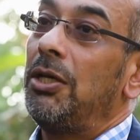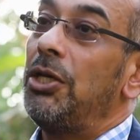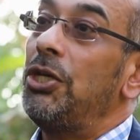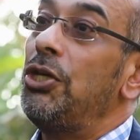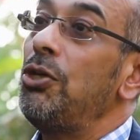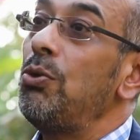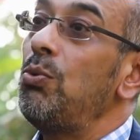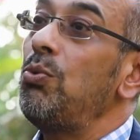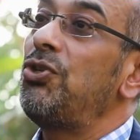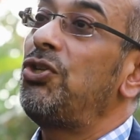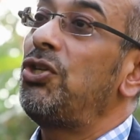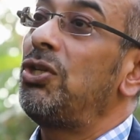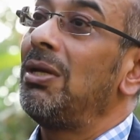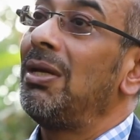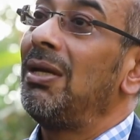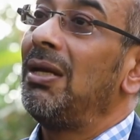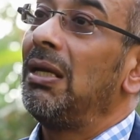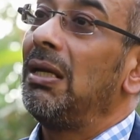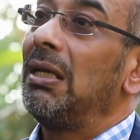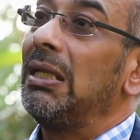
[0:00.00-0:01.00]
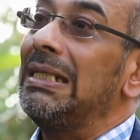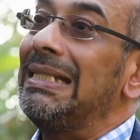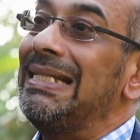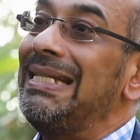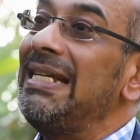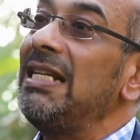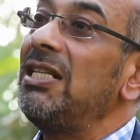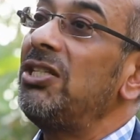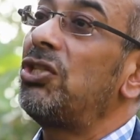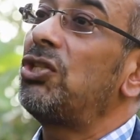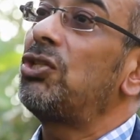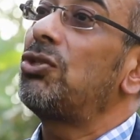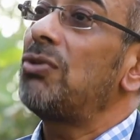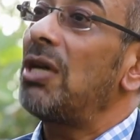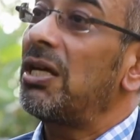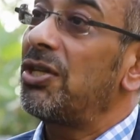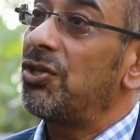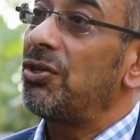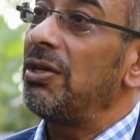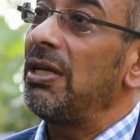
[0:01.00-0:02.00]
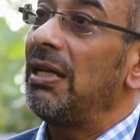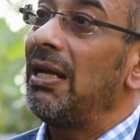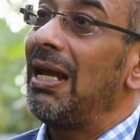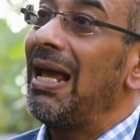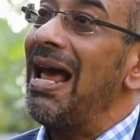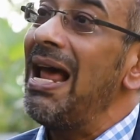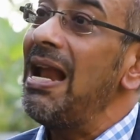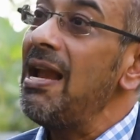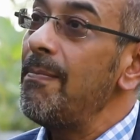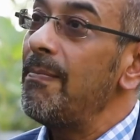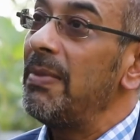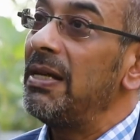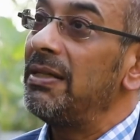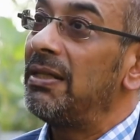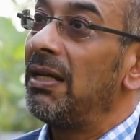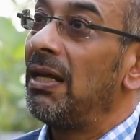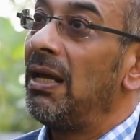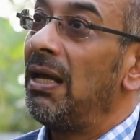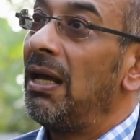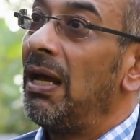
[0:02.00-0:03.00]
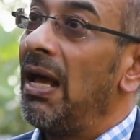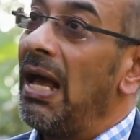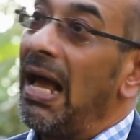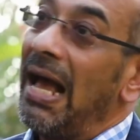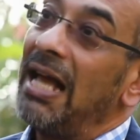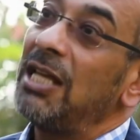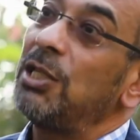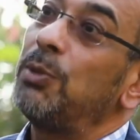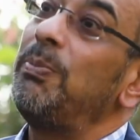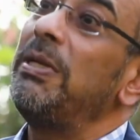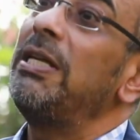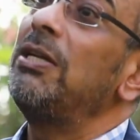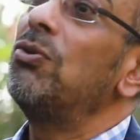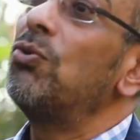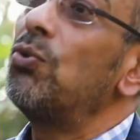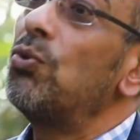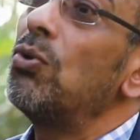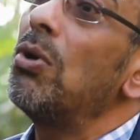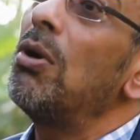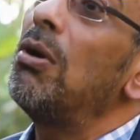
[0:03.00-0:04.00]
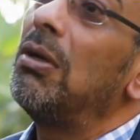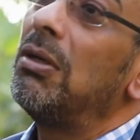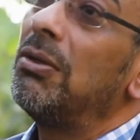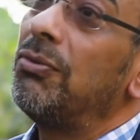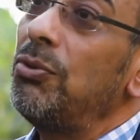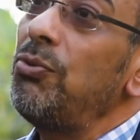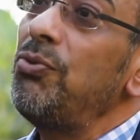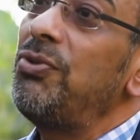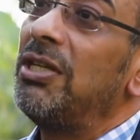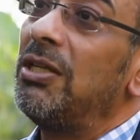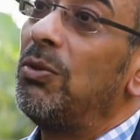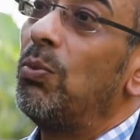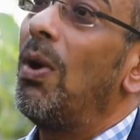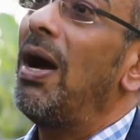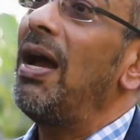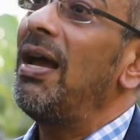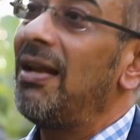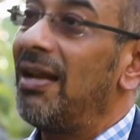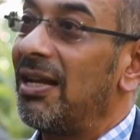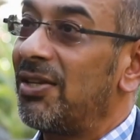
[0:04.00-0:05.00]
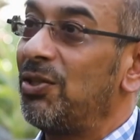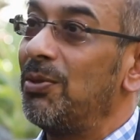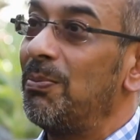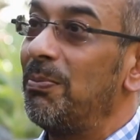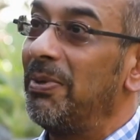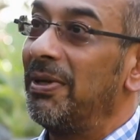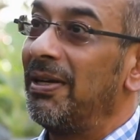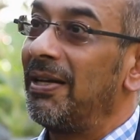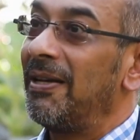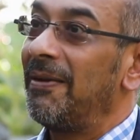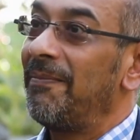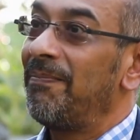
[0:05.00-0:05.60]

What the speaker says: huge deal structuring element has been rooted via Luxembourg,